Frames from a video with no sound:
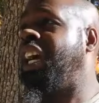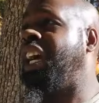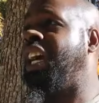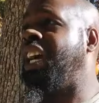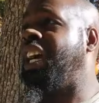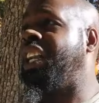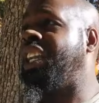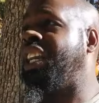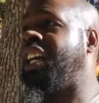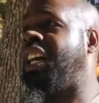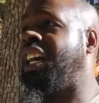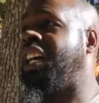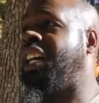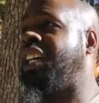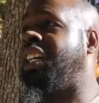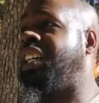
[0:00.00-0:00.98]
and uh,
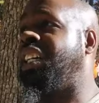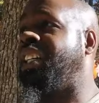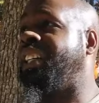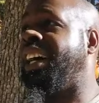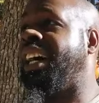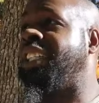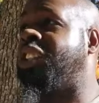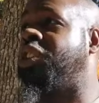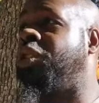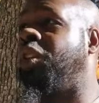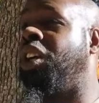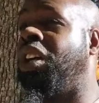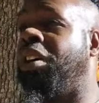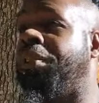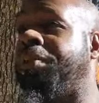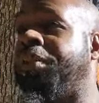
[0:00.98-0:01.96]
uh, uh onto a,
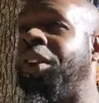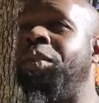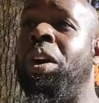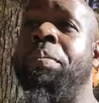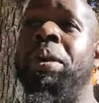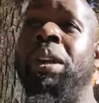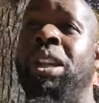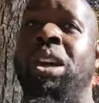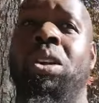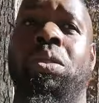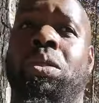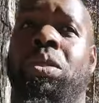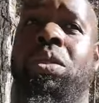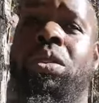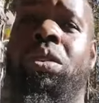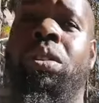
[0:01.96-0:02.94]
a, freeway
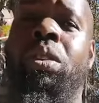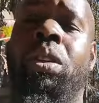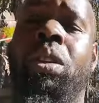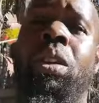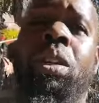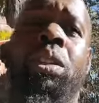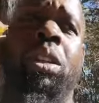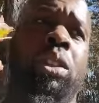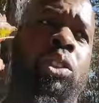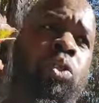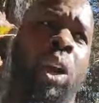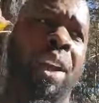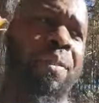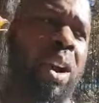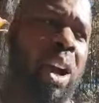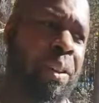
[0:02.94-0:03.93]
below.
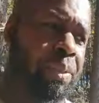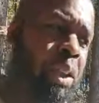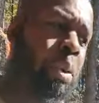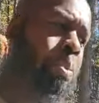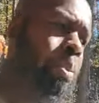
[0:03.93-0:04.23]
Drive off their